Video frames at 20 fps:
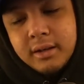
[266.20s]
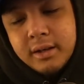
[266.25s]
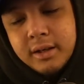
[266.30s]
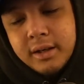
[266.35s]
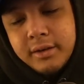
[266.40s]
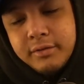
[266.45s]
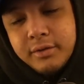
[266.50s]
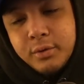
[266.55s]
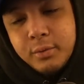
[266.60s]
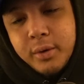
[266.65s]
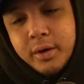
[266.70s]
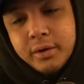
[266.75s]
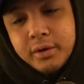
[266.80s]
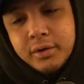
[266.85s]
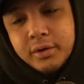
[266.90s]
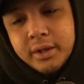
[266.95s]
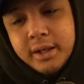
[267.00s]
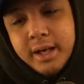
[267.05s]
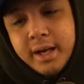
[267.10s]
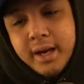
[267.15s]
If you want
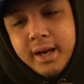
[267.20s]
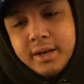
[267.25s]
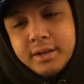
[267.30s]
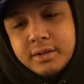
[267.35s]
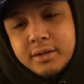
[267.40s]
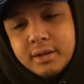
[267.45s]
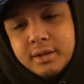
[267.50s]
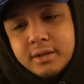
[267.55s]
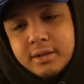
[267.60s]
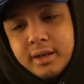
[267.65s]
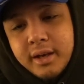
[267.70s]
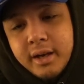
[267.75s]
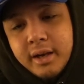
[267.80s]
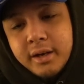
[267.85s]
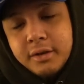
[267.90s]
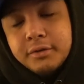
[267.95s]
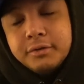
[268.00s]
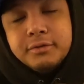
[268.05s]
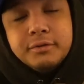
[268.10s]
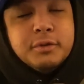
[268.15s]
early access
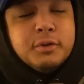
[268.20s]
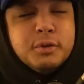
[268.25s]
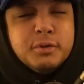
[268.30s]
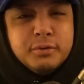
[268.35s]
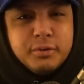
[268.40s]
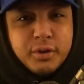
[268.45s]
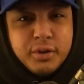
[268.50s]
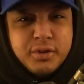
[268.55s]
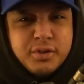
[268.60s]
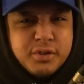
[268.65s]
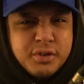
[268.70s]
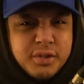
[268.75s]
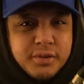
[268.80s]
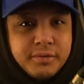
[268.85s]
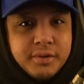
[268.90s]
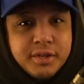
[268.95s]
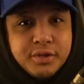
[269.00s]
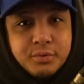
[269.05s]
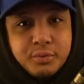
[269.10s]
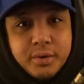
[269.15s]
and full versions
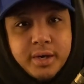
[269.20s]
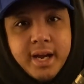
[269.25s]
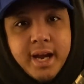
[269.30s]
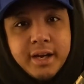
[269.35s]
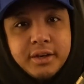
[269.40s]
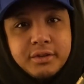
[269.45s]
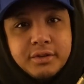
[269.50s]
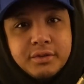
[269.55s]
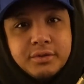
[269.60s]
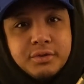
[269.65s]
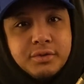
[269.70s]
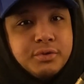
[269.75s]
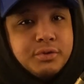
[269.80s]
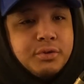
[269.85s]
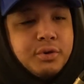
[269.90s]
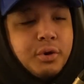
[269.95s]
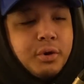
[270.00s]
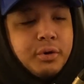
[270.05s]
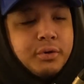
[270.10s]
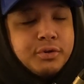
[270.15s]
of these reactions, you can
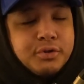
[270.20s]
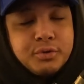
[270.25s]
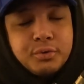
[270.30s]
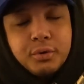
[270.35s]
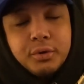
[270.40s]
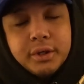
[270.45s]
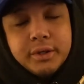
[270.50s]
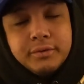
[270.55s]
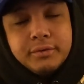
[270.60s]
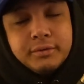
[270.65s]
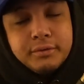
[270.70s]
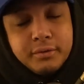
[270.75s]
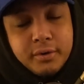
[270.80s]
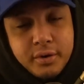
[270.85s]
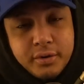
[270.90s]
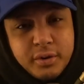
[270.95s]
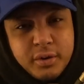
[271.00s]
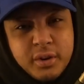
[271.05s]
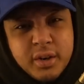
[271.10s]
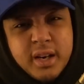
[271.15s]
go ahead and scroll even
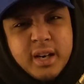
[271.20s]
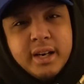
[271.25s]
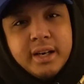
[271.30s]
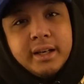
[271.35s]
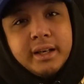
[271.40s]
further